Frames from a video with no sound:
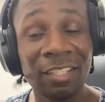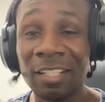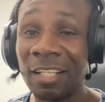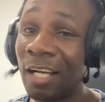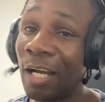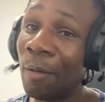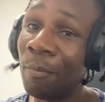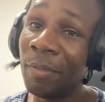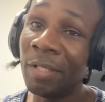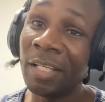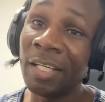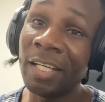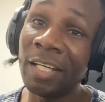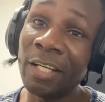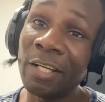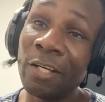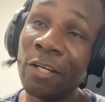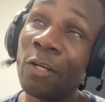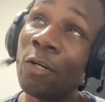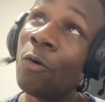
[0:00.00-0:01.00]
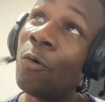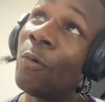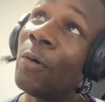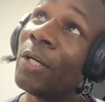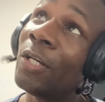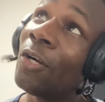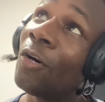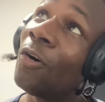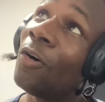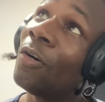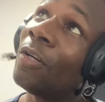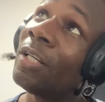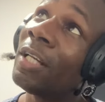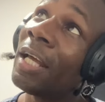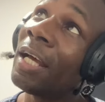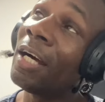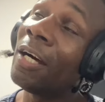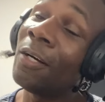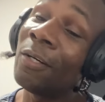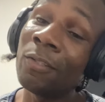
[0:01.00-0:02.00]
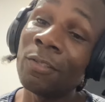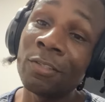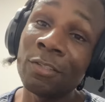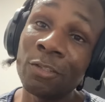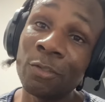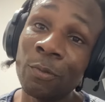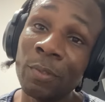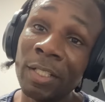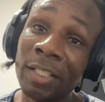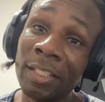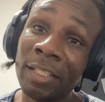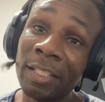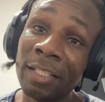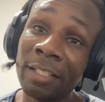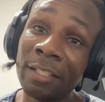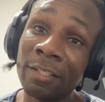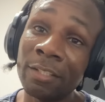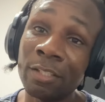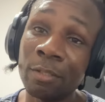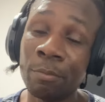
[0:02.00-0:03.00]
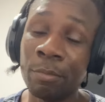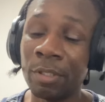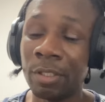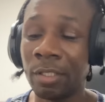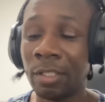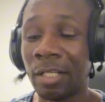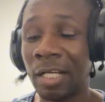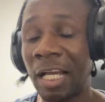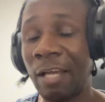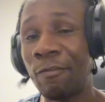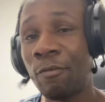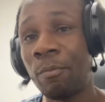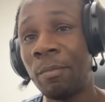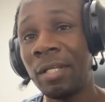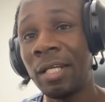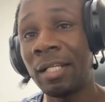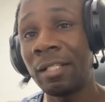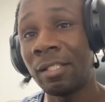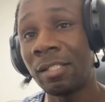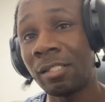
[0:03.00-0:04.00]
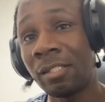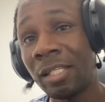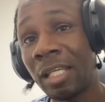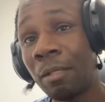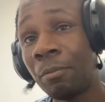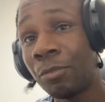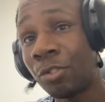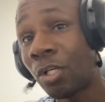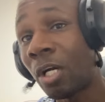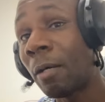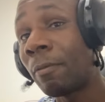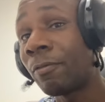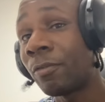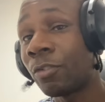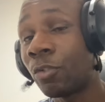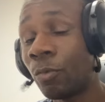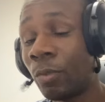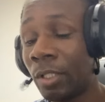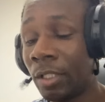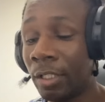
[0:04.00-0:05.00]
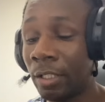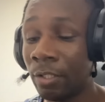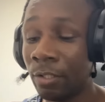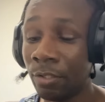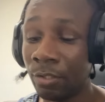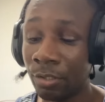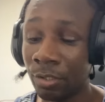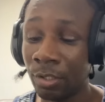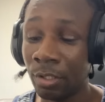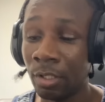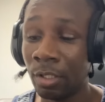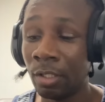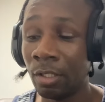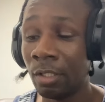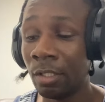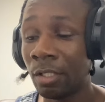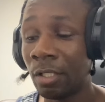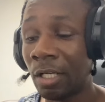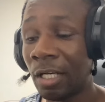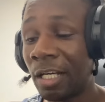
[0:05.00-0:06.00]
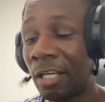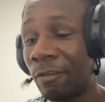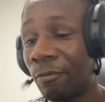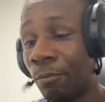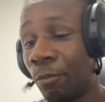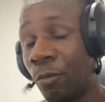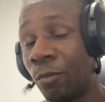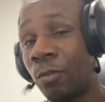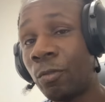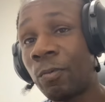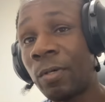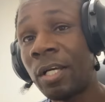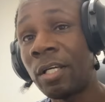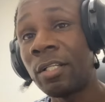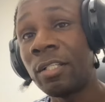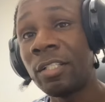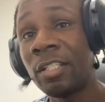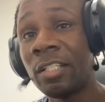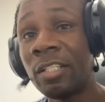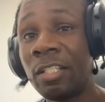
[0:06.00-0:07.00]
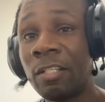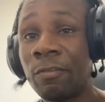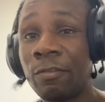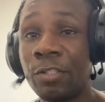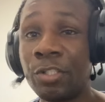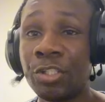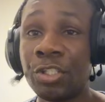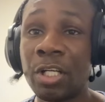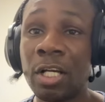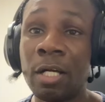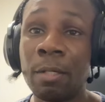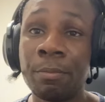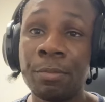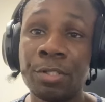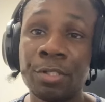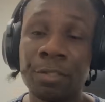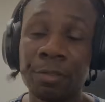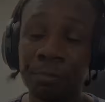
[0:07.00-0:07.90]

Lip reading: I've been here going on now 20 years, but I haven't been at the same job for 20 years. I've moved around and did different jobs.